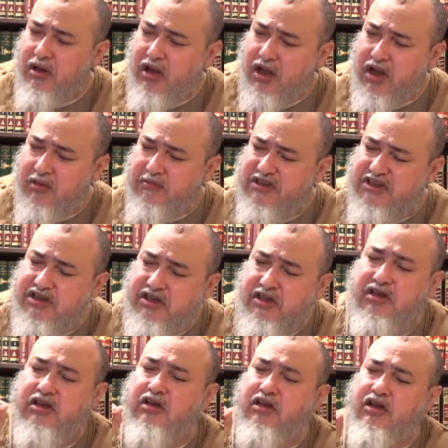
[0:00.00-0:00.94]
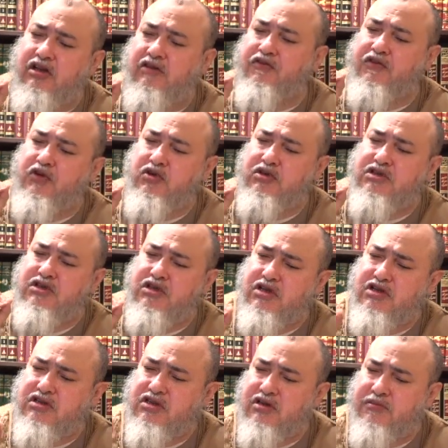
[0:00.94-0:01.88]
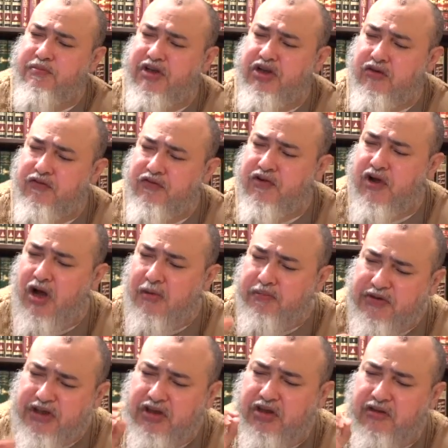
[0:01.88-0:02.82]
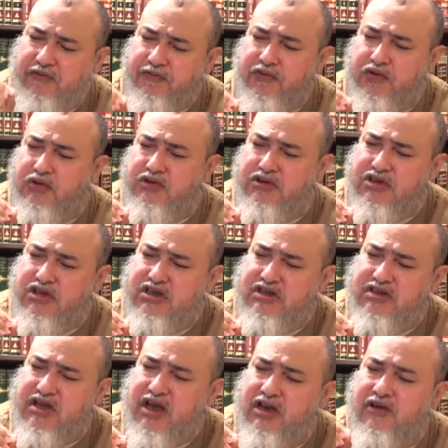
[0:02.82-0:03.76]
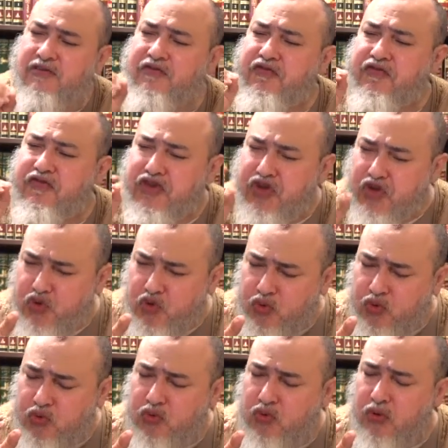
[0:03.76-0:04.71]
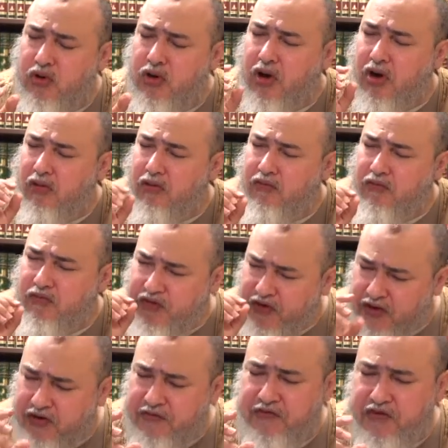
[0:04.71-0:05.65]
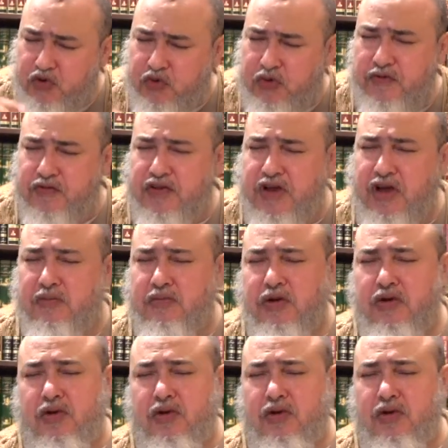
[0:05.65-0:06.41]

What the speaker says: Abyssinian influences, a bit of Coptic influences, and a few, very few of them